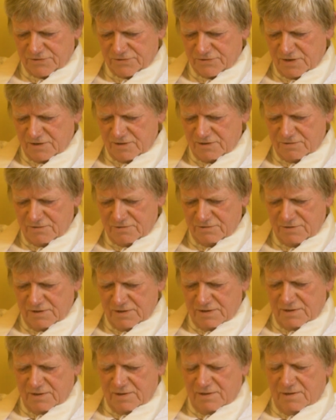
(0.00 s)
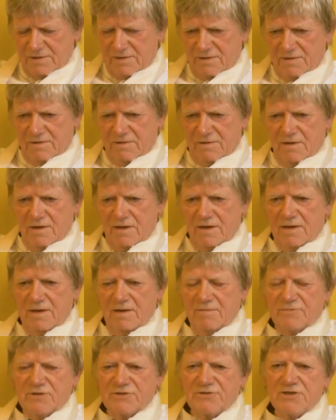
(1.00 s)
So
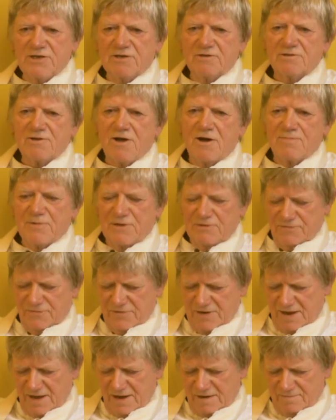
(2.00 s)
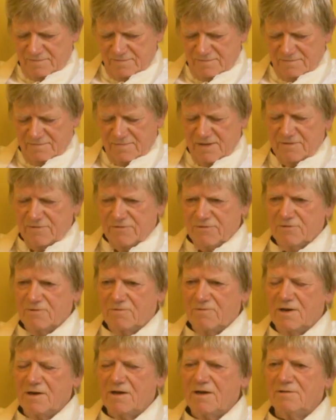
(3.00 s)
the turtle got a bit fed up and he thought,
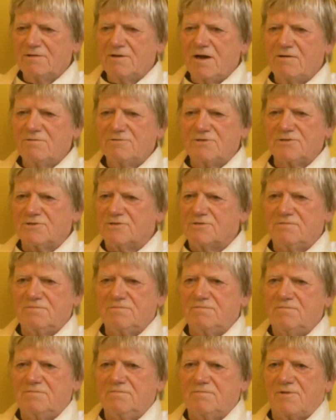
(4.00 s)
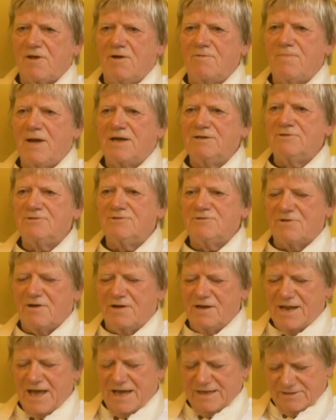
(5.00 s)
well, I'll just go back to
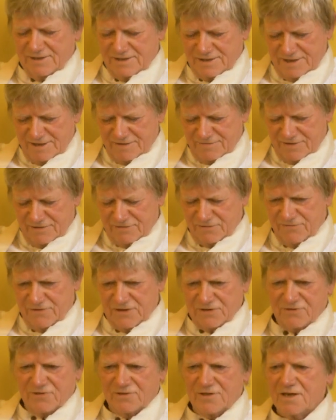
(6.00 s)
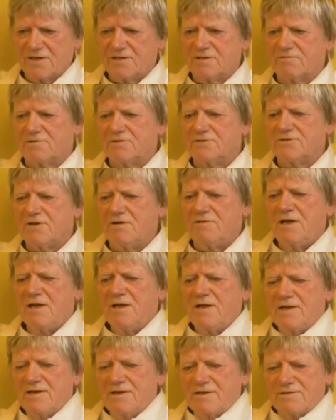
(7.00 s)
dry land and leave this fish in ignorance. So
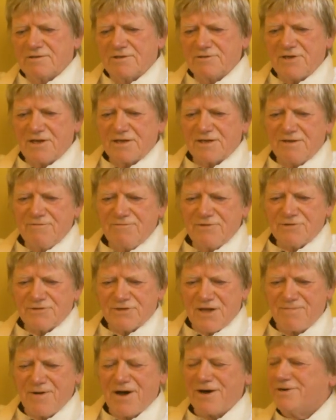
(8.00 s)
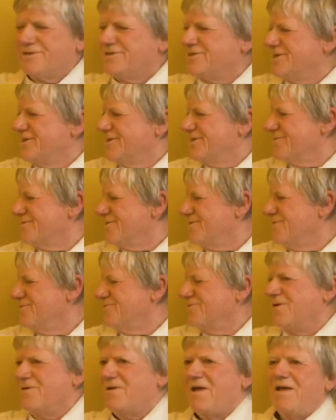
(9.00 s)
does that give you some idea of
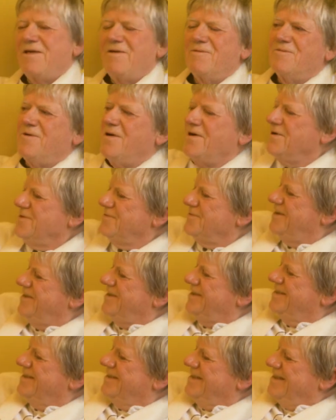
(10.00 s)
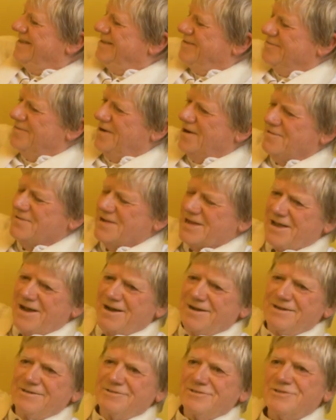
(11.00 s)
why we
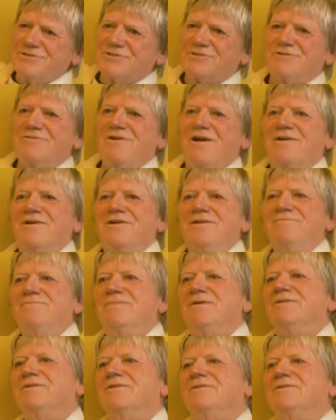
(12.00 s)
can't describe...